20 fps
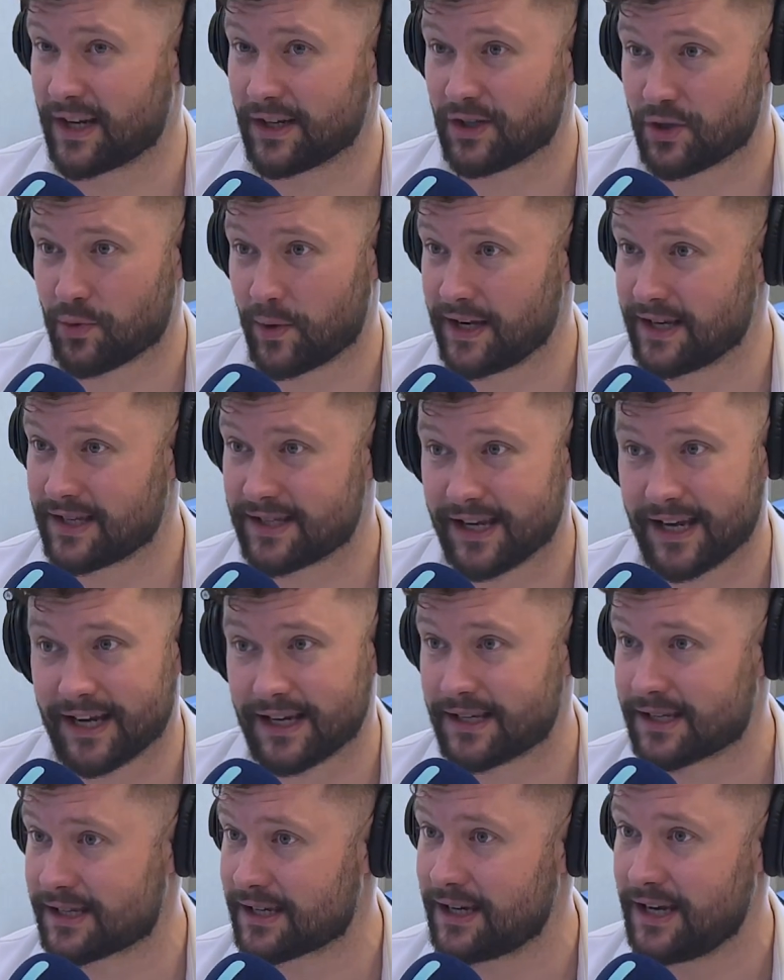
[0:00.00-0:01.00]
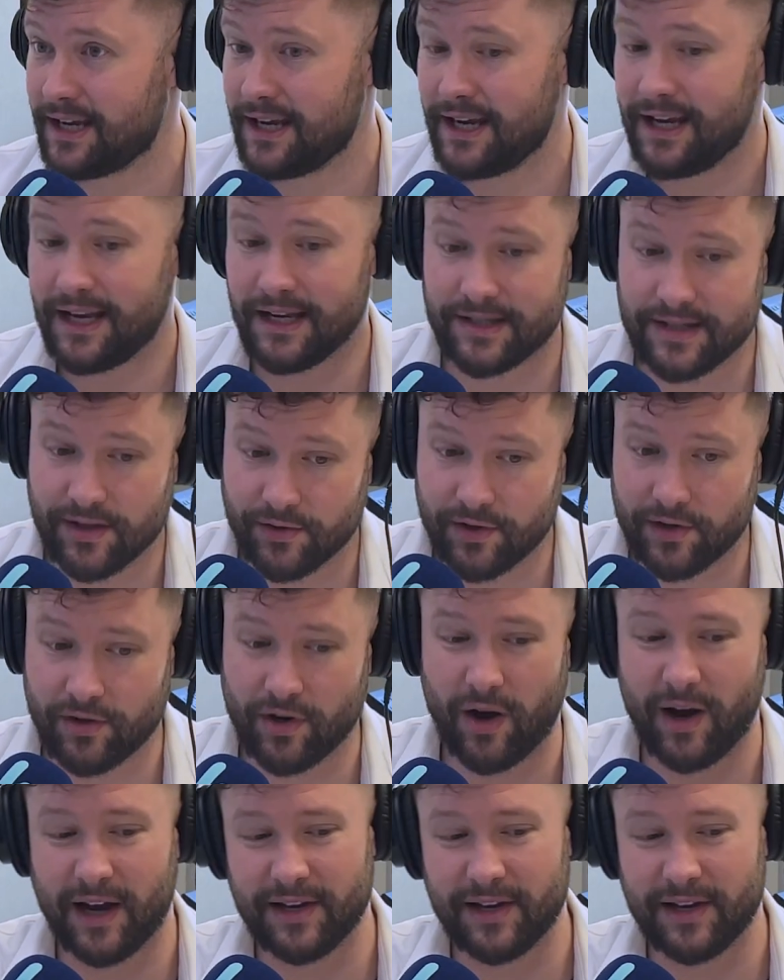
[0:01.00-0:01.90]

like 26. He still didn't know.